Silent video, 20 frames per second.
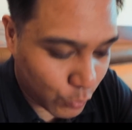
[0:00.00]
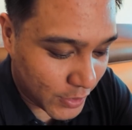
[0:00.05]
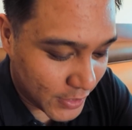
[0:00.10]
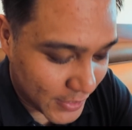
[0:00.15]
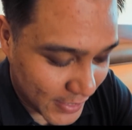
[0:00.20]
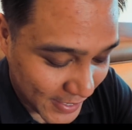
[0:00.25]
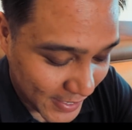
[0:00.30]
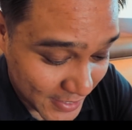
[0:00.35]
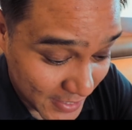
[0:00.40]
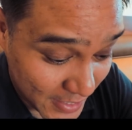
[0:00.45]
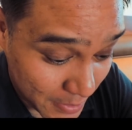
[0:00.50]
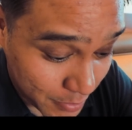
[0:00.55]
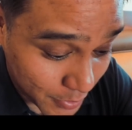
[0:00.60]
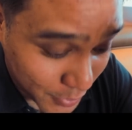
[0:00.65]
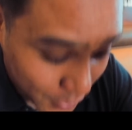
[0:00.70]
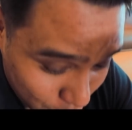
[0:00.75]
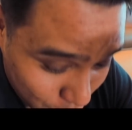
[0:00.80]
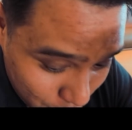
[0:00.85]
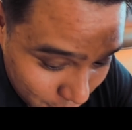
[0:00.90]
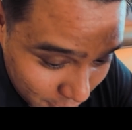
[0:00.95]
is a
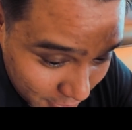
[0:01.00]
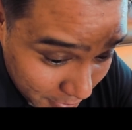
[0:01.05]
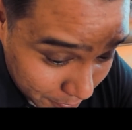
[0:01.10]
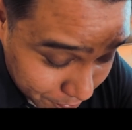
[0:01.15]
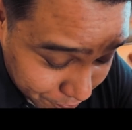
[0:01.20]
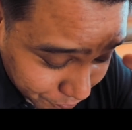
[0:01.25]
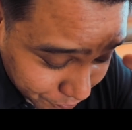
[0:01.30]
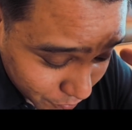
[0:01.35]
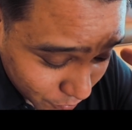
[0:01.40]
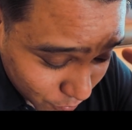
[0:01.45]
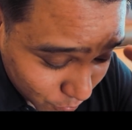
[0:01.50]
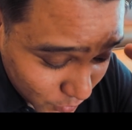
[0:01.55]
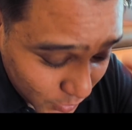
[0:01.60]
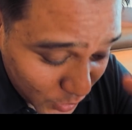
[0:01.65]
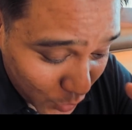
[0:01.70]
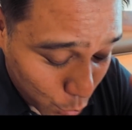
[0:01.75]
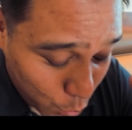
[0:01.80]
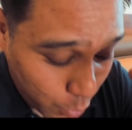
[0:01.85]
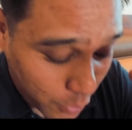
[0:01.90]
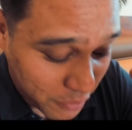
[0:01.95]
bulgogi
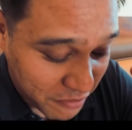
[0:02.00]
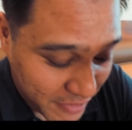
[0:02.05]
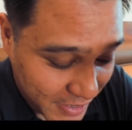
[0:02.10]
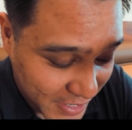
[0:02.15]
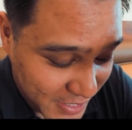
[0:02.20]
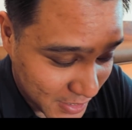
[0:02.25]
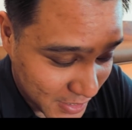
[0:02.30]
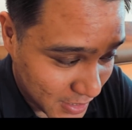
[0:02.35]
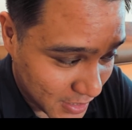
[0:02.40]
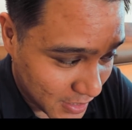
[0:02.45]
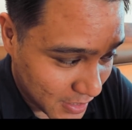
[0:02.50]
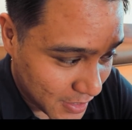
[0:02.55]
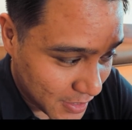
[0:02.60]
with rice.